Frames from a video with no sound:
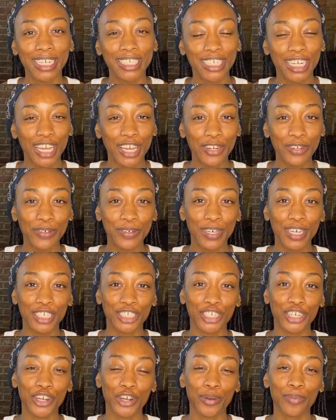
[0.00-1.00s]
channel.
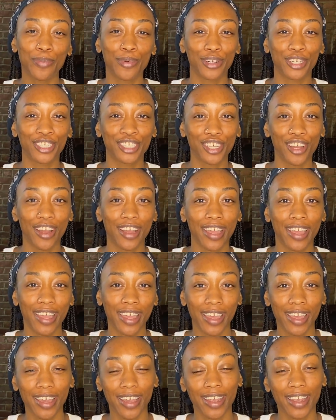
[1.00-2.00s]
It's your girl Morningstar
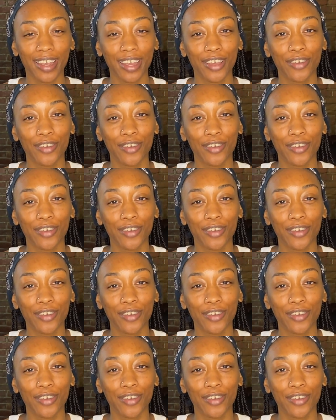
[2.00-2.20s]
here.